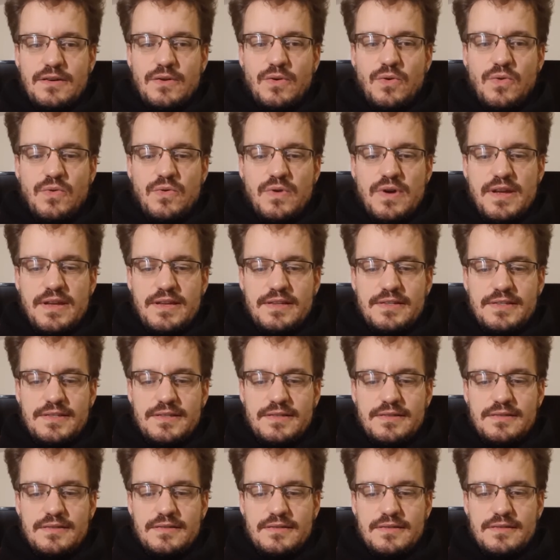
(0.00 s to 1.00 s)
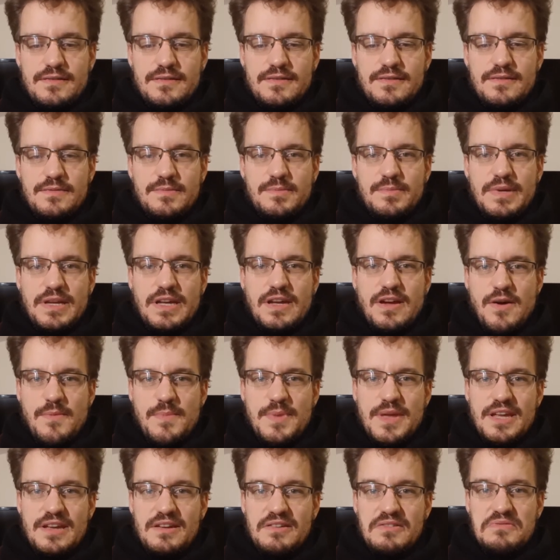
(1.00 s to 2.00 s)
who is
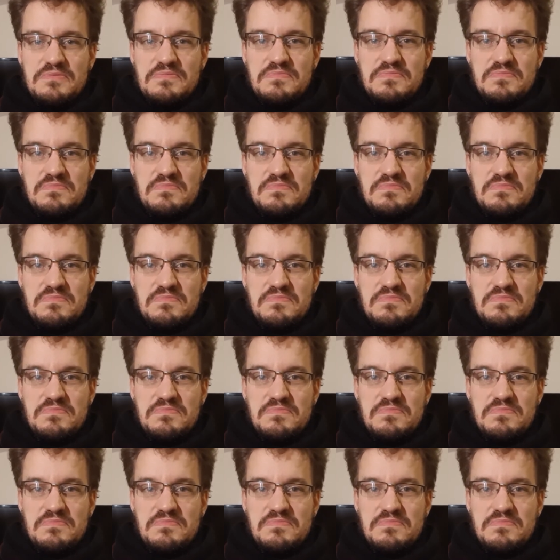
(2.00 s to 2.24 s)
becoming,